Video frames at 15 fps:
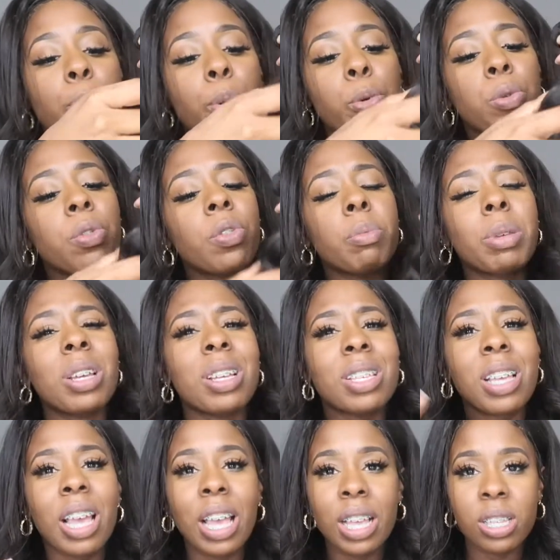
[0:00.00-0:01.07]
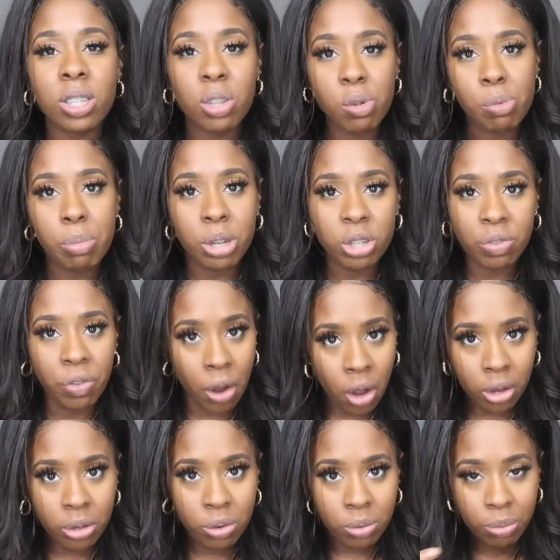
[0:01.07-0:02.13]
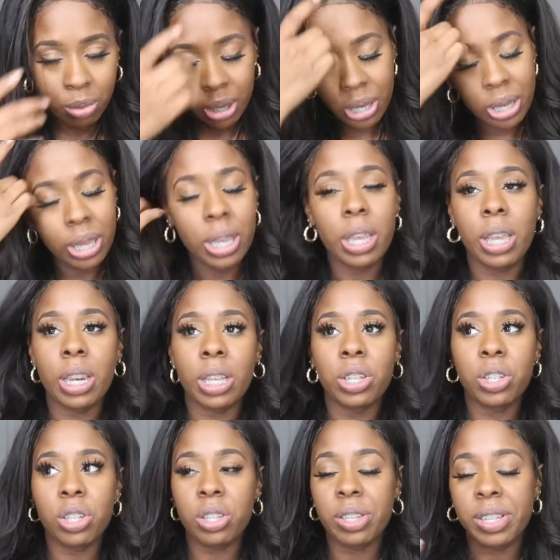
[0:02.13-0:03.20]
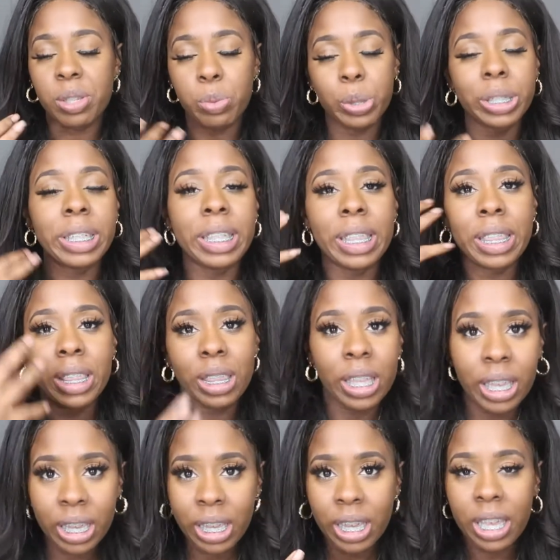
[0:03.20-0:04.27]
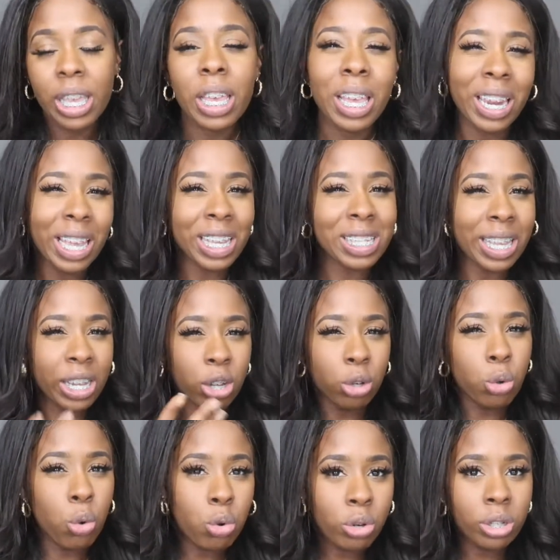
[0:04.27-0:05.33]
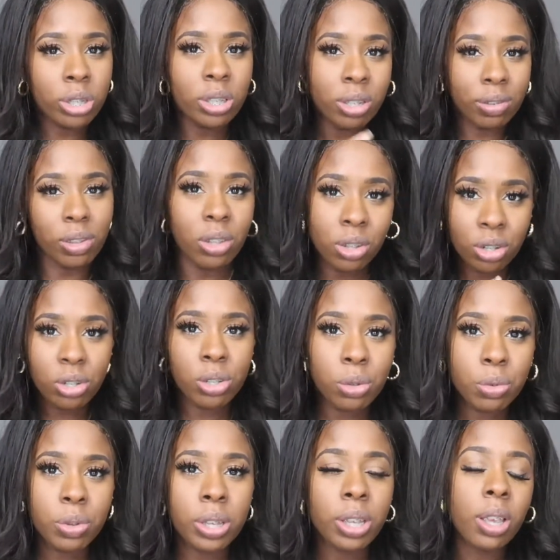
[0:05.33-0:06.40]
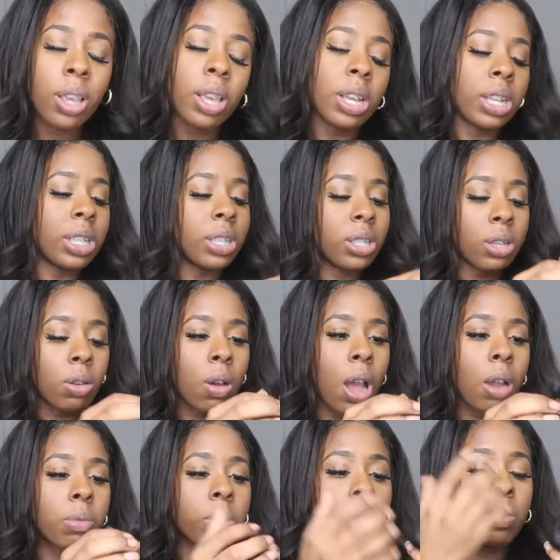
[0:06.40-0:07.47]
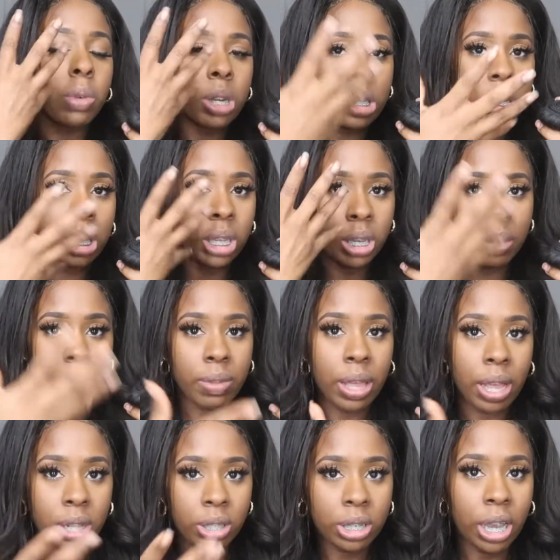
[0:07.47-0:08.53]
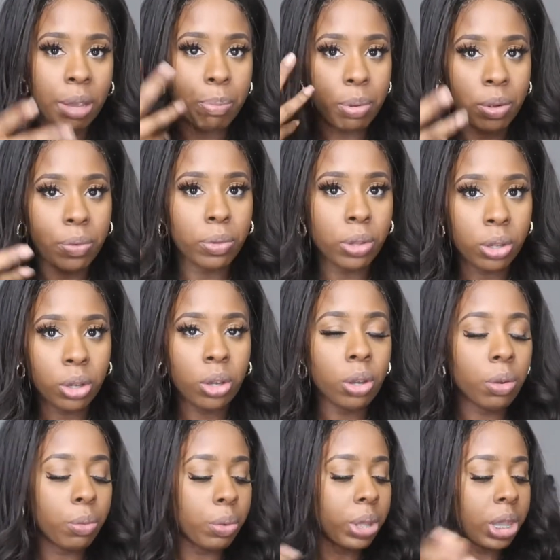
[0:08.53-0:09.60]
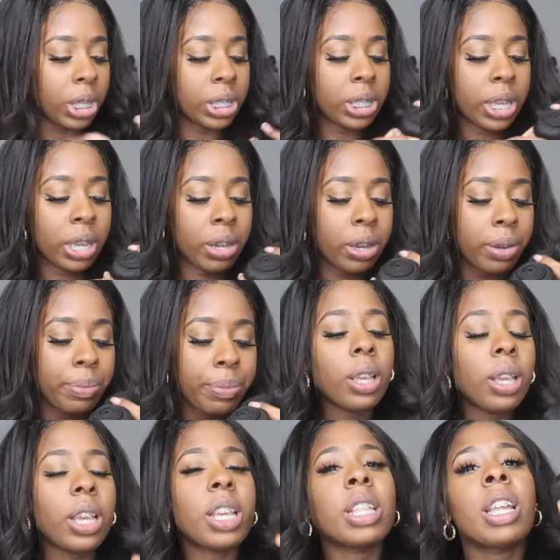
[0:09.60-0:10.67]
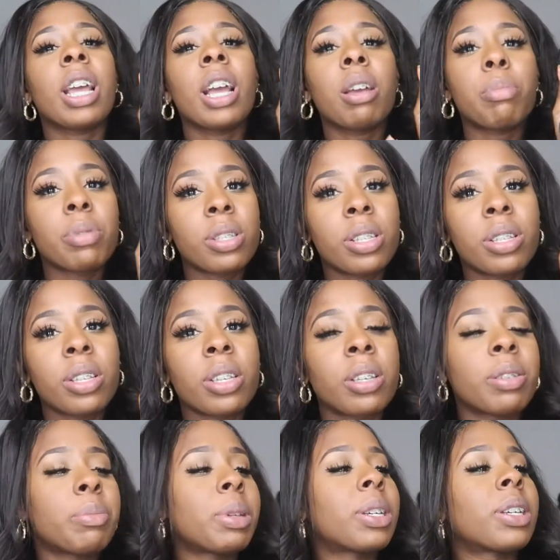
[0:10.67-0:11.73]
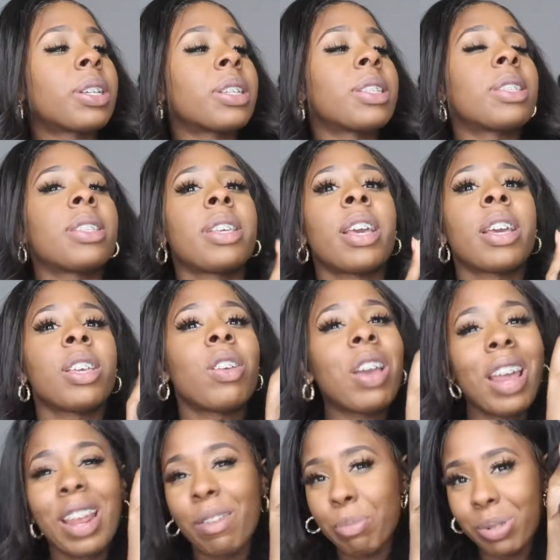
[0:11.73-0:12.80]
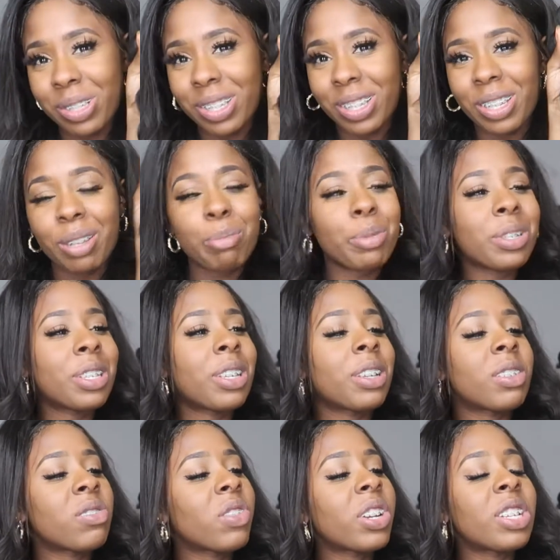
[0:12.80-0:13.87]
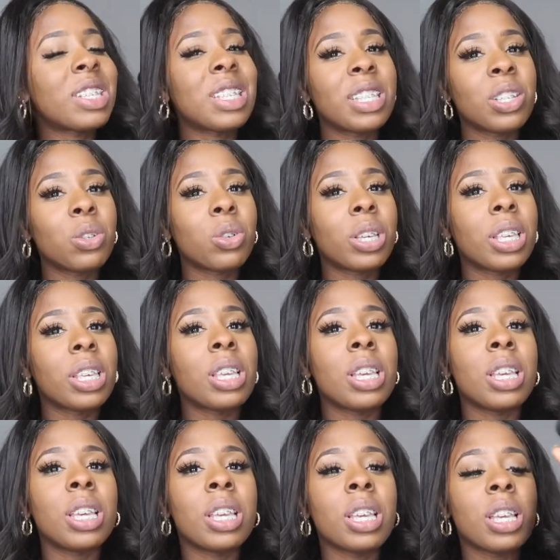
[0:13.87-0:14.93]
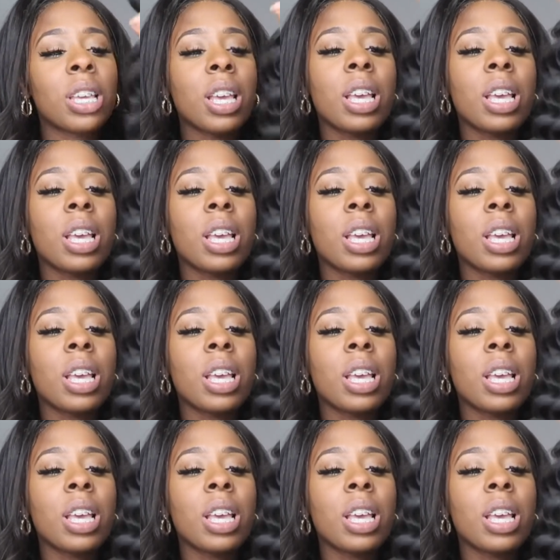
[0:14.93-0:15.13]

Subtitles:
Peruvian because it has so much volume, and it's really thick and has like a coarse look to it. And so I really wanted to give that type of look with this hair. And then I got Brazilian because, yeah, you gotta have Brazilian. Brazilian is very silky,